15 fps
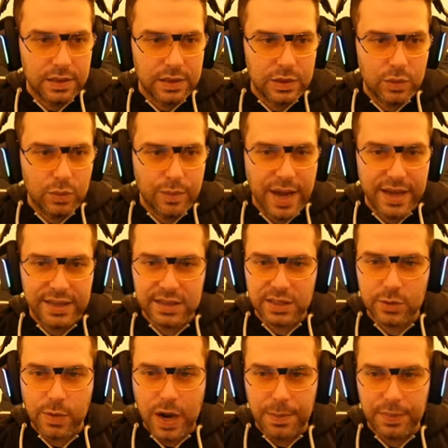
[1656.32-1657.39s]
You may
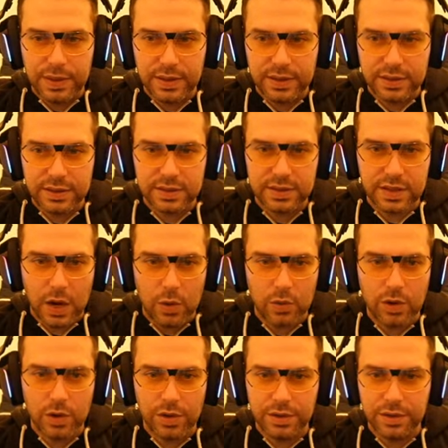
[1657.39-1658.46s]
swap
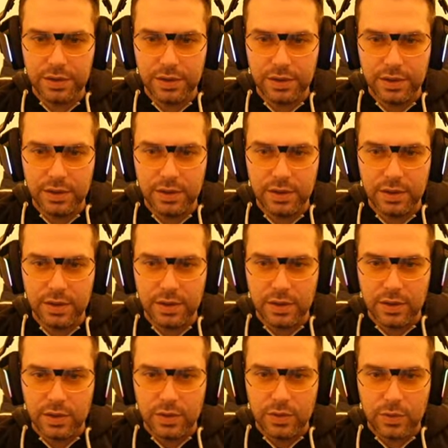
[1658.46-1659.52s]
Sauron
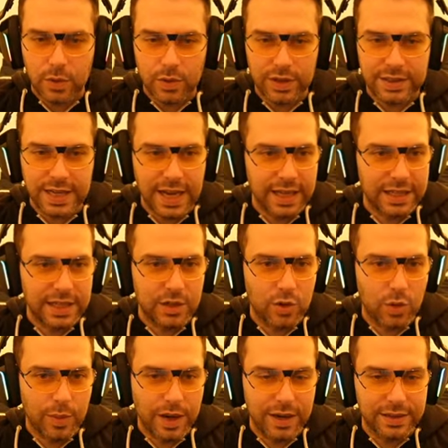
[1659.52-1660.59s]
or a tanky
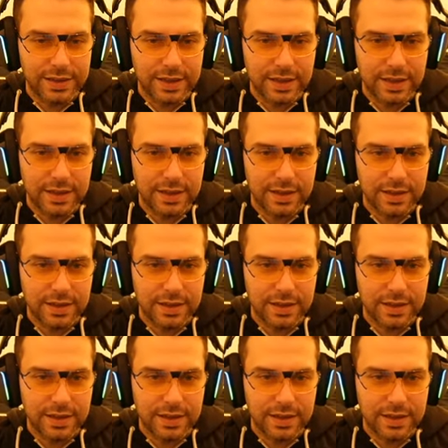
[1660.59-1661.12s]
commander.